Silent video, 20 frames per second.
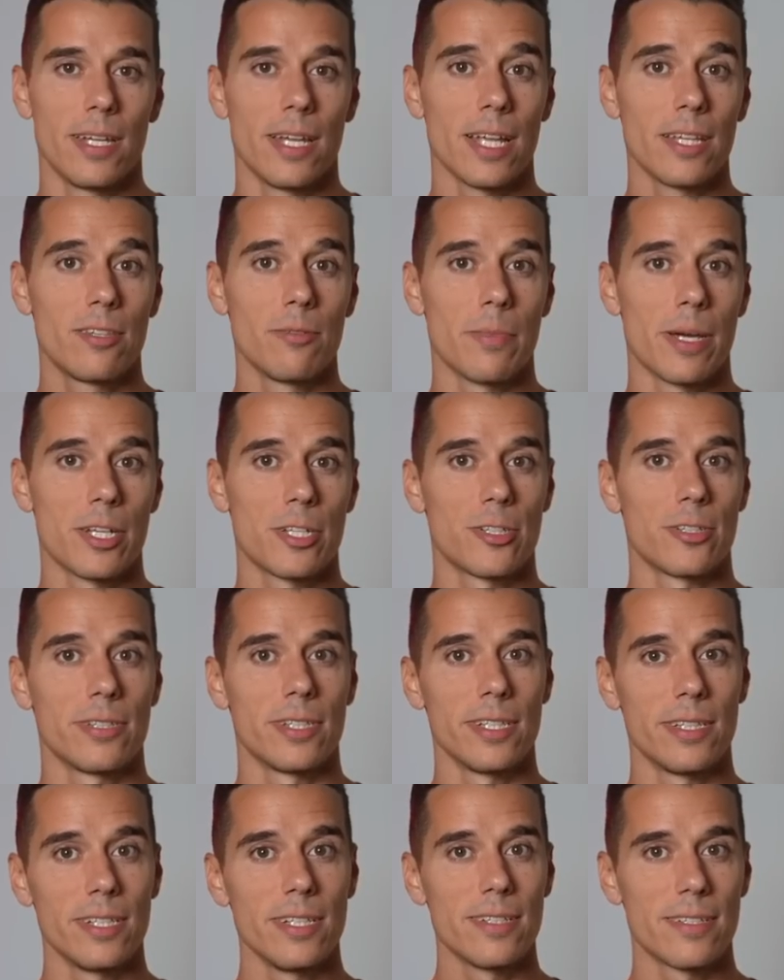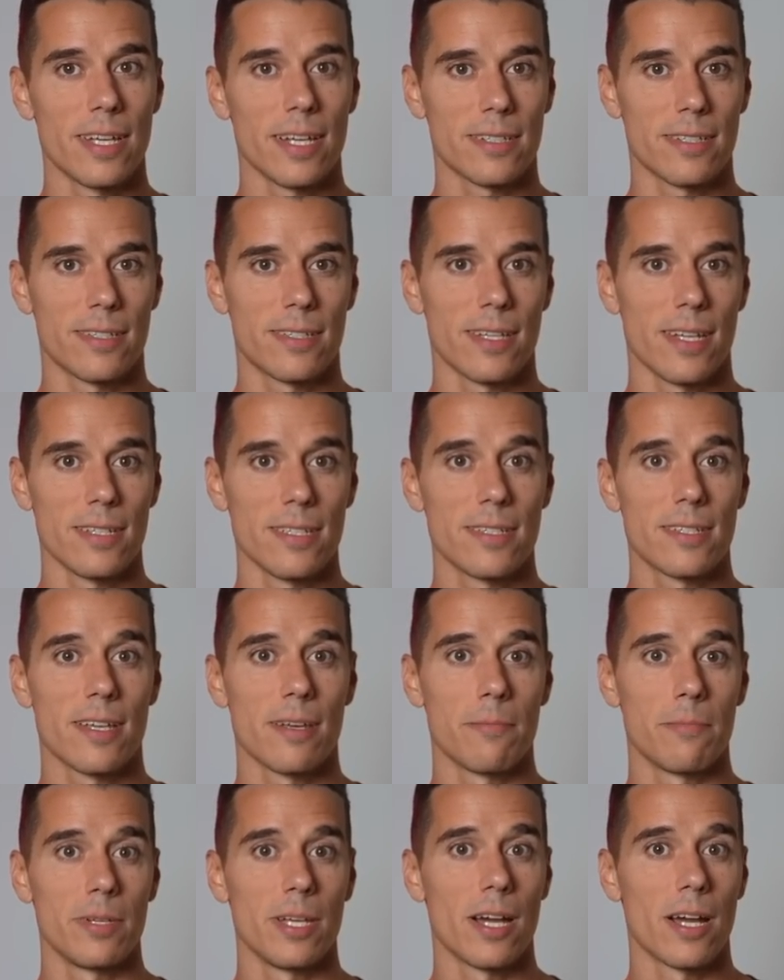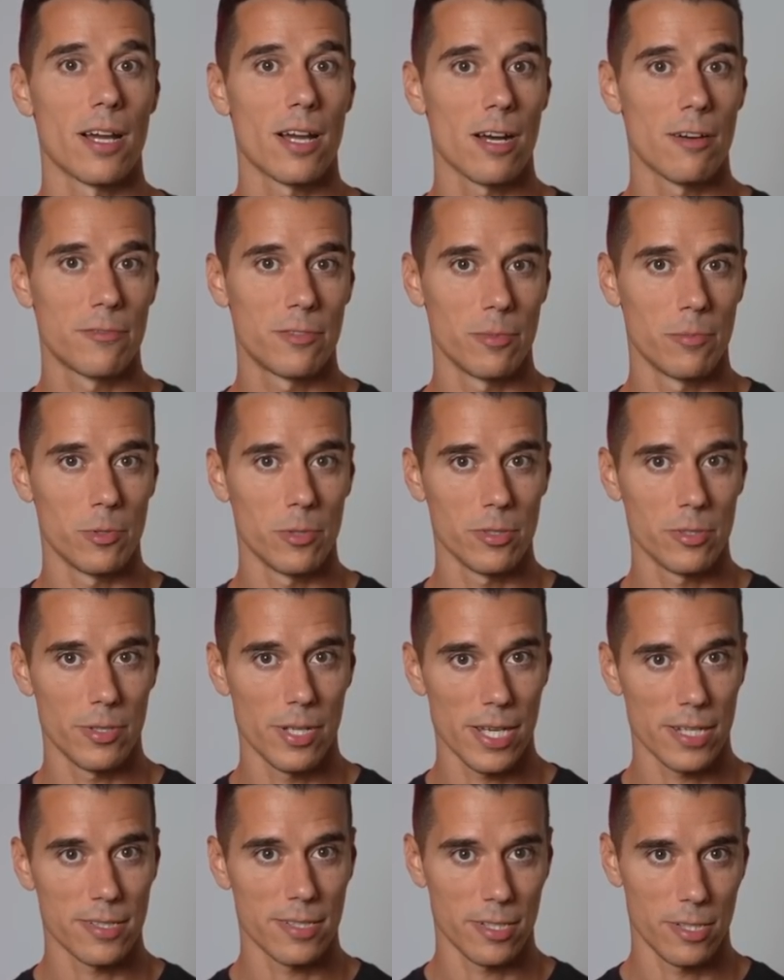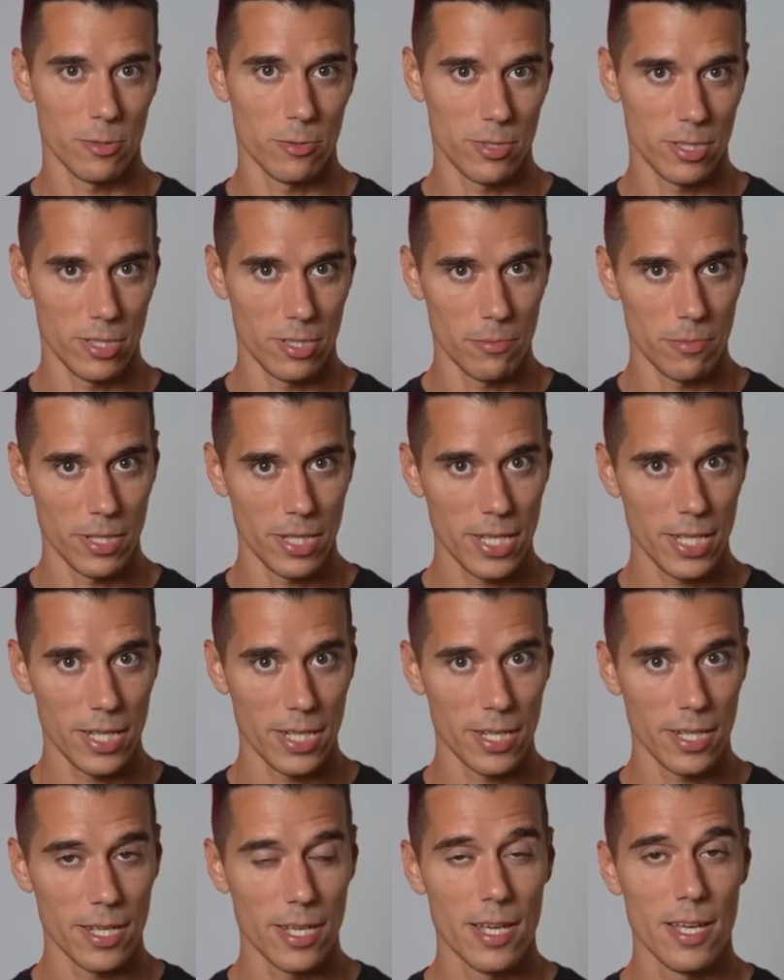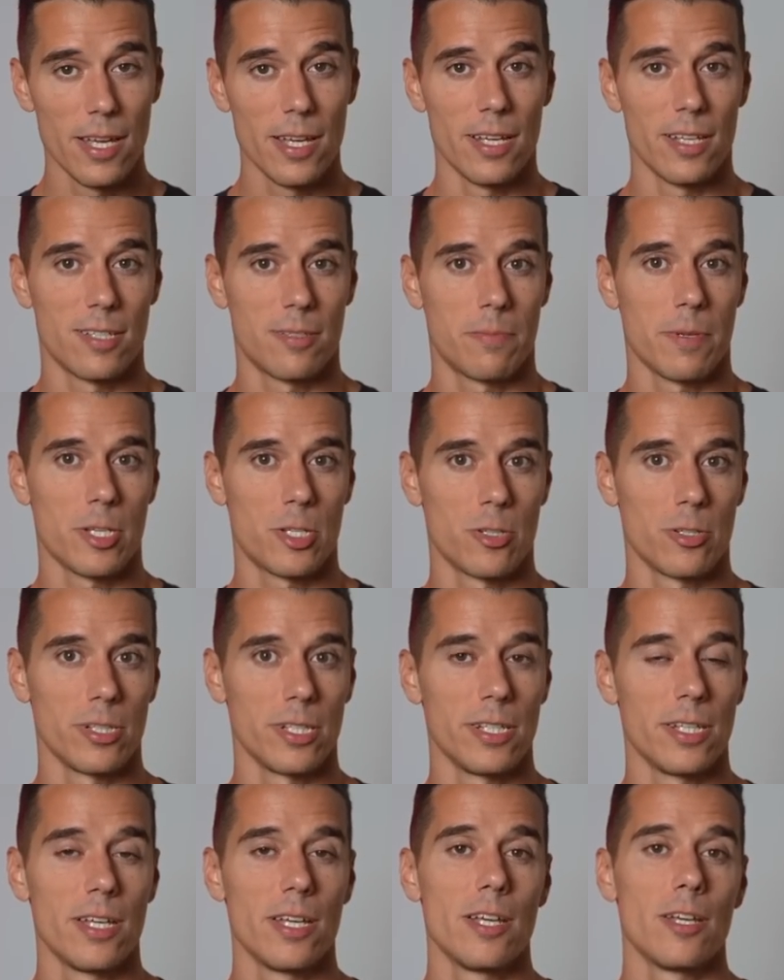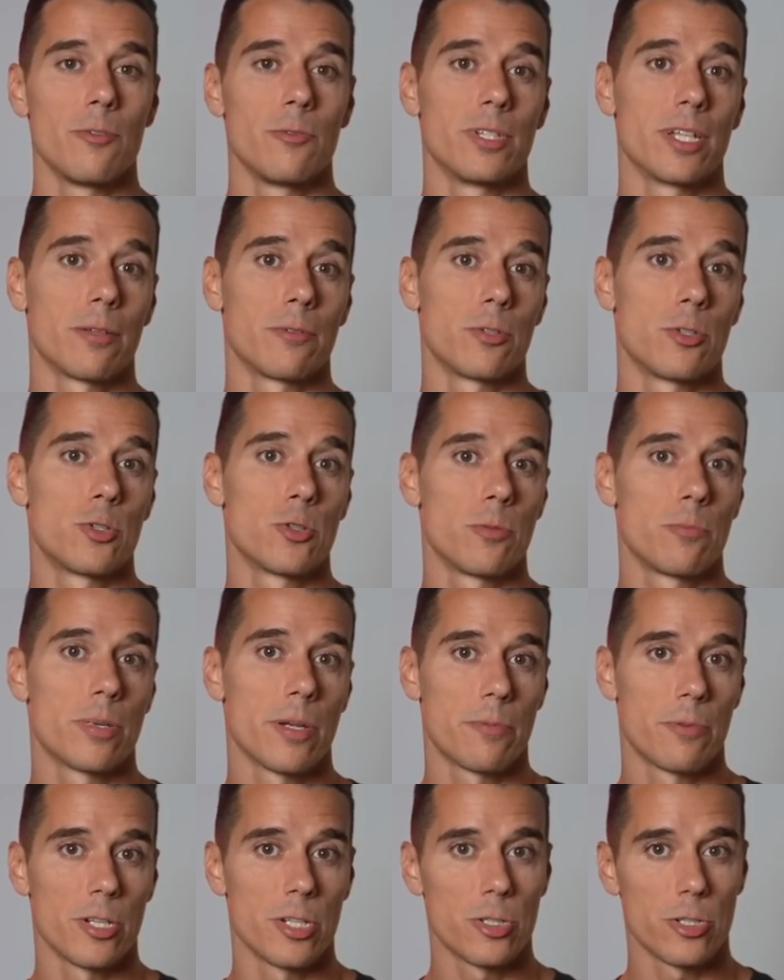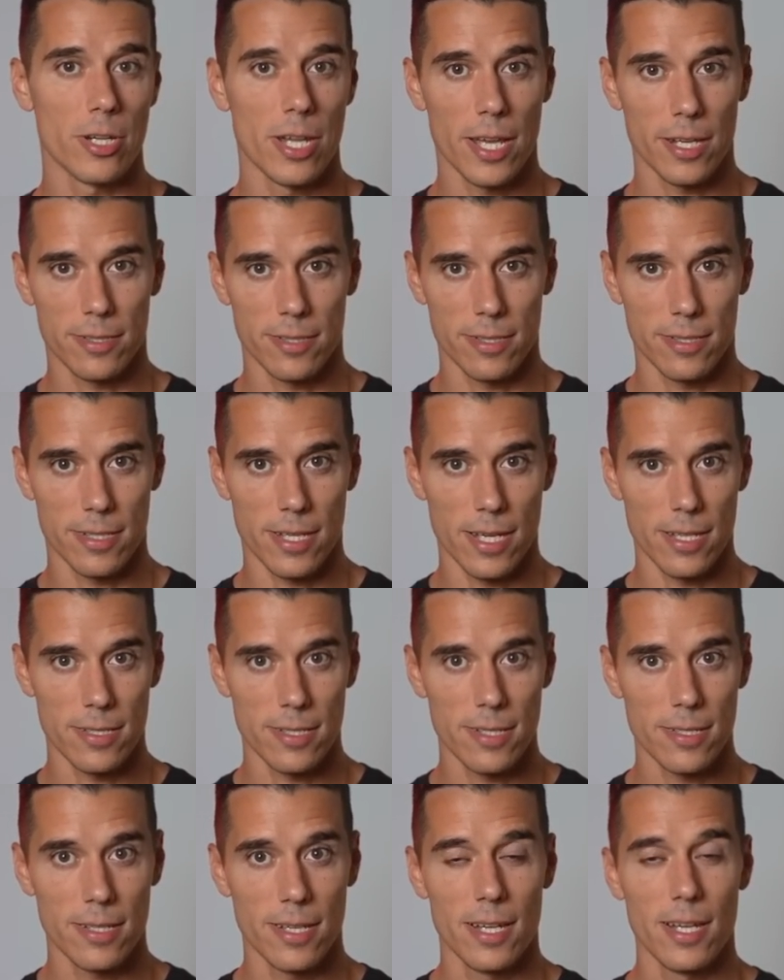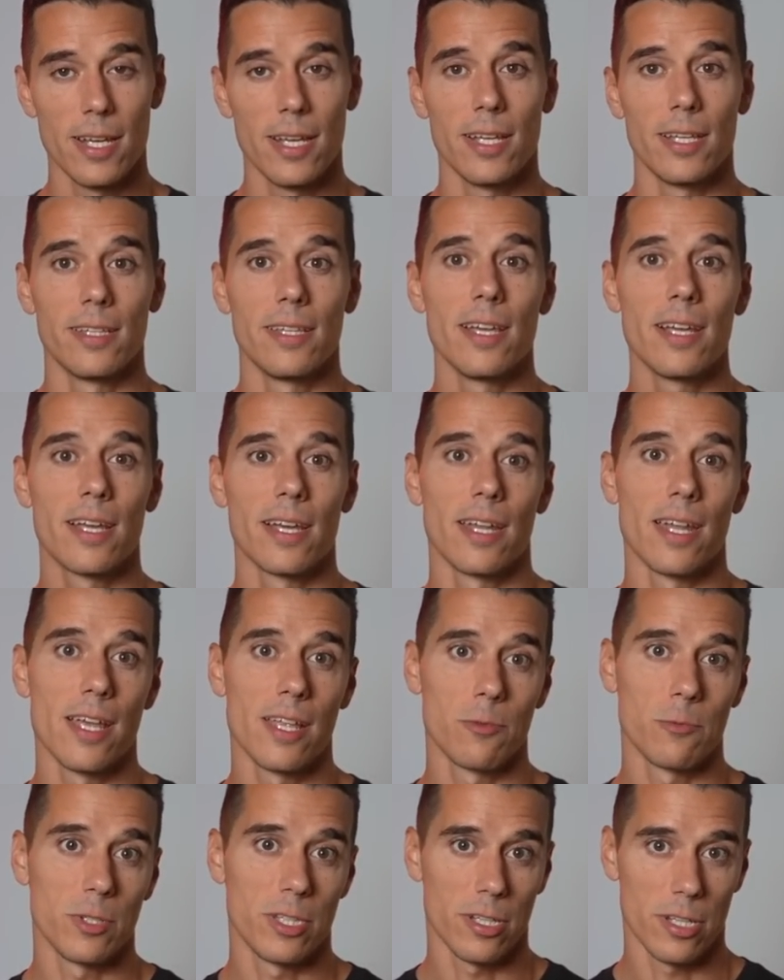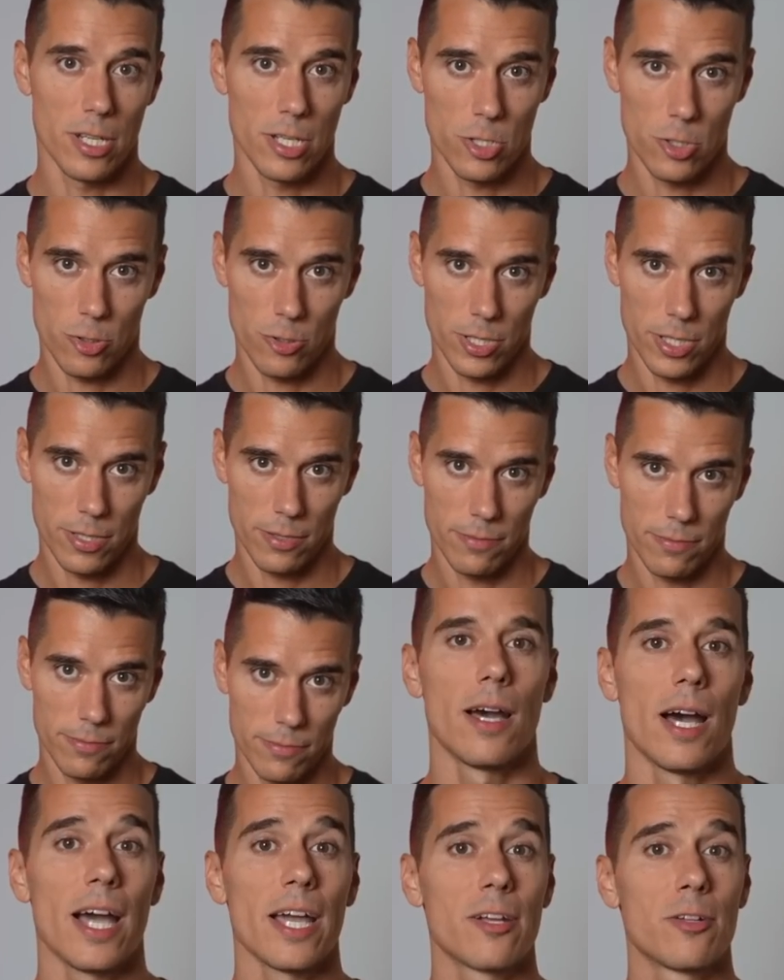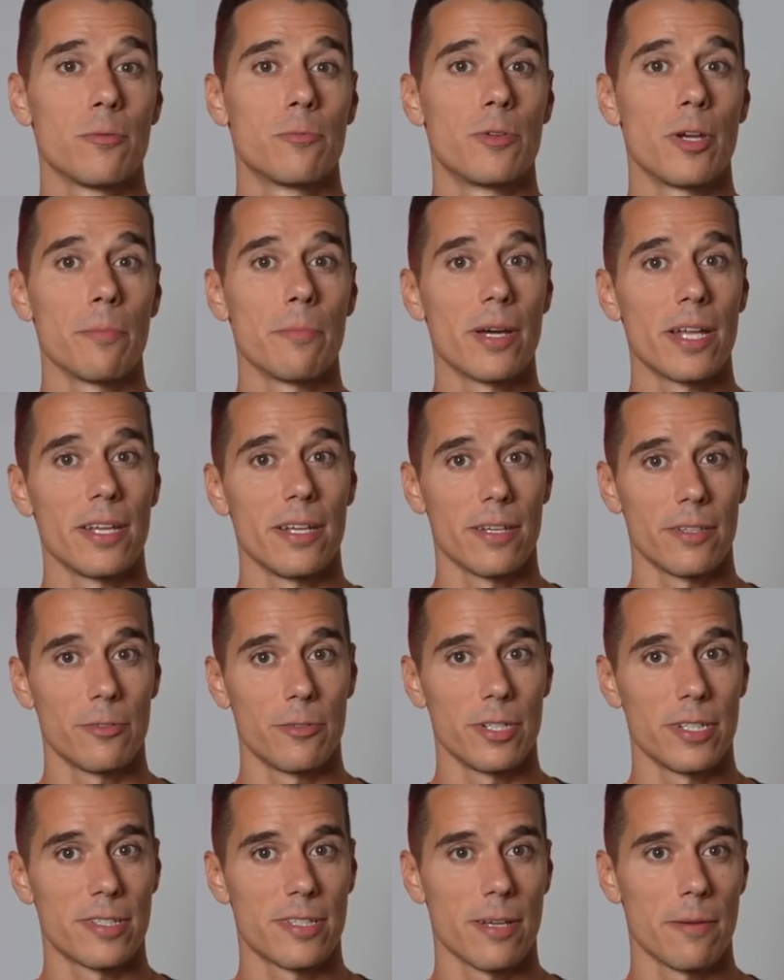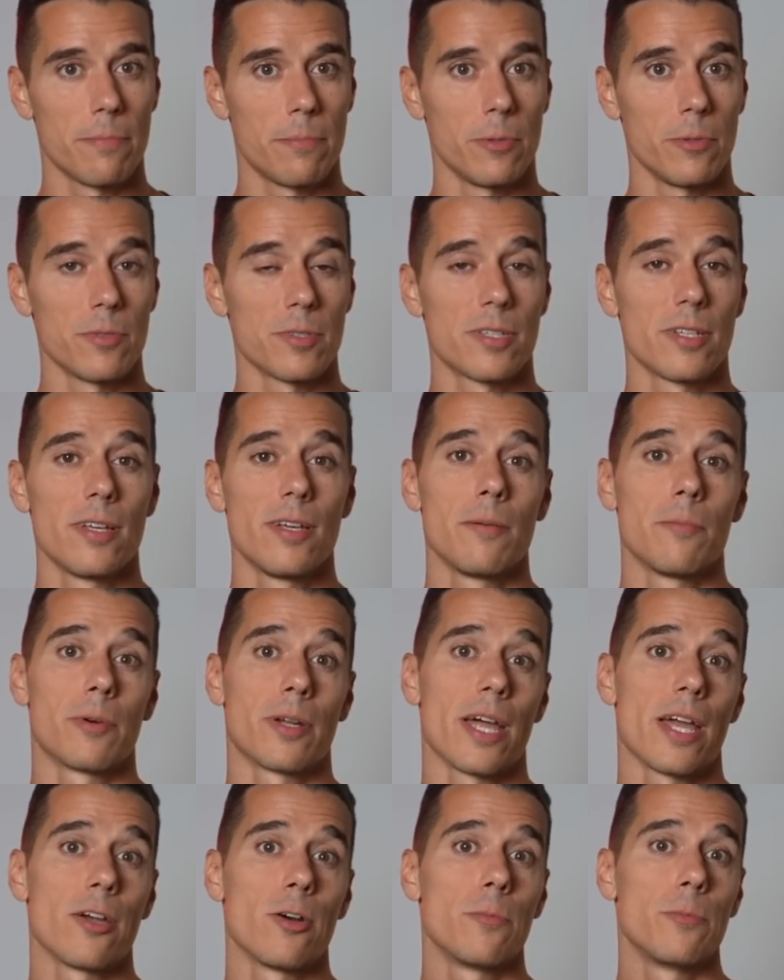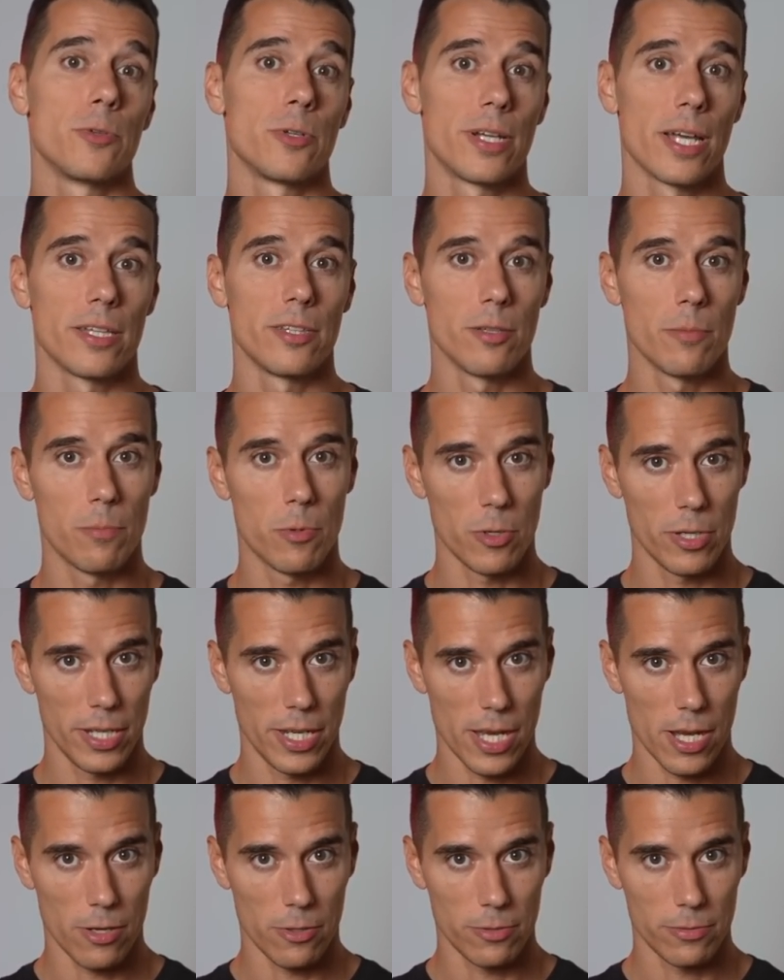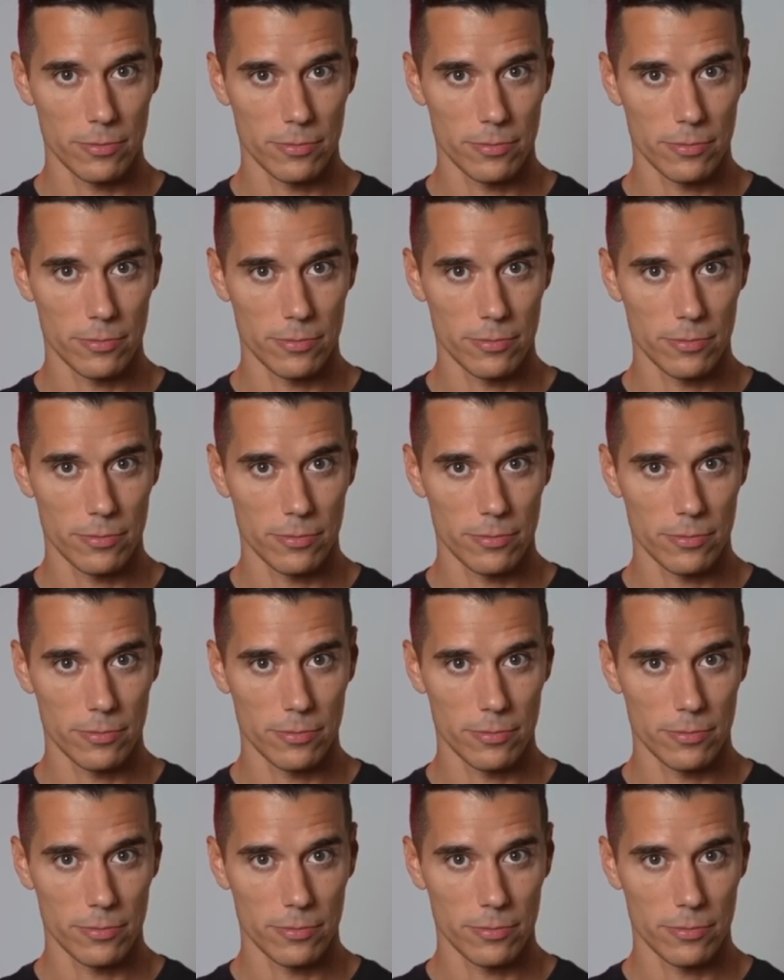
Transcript: Not to mention that these exercises can be uncomfortable to execute in the beginning, especially without the joint preparation exercises, they can end with an injury. I could bring many other examples, but I hope you get the point now.